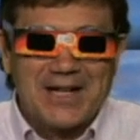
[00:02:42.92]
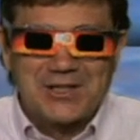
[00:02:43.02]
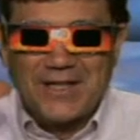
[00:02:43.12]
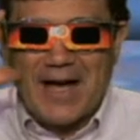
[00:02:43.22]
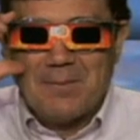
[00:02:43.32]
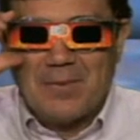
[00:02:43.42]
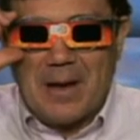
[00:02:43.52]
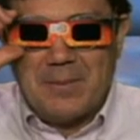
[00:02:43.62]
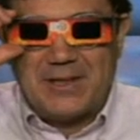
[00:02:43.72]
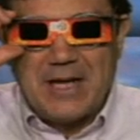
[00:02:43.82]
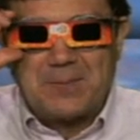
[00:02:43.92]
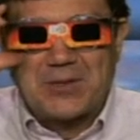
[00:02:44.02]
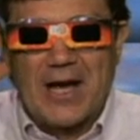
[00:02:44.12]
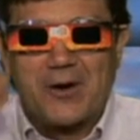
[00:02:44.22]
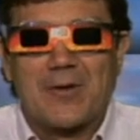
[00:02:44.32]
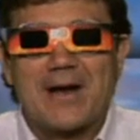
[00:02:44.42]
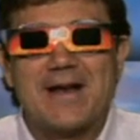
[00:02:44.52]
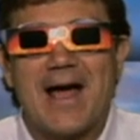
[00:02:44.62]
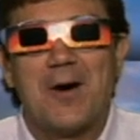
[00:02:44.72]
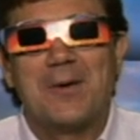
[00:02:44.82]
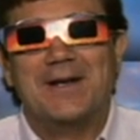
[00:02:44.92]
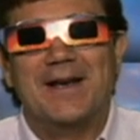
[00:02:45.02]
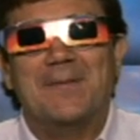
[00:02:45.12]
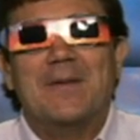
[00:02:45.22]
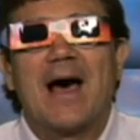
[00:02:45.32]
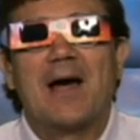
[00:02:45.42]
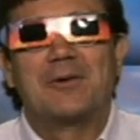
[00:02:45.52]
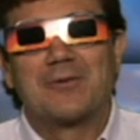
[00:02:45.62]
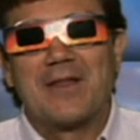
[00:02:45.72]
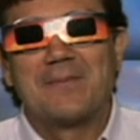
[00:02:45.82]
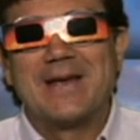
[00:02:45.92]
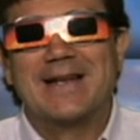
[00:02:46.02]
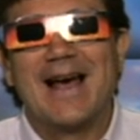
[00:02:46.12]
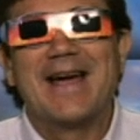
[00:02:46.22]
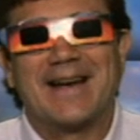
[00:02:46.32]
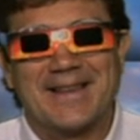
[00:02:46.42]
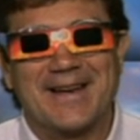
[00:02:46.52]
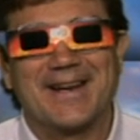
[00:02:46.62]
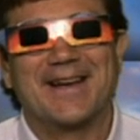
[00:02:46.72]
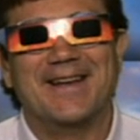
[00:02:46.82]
actually, I'm, I'm in deep shadow right now, and uh, I would rather be in light, I think.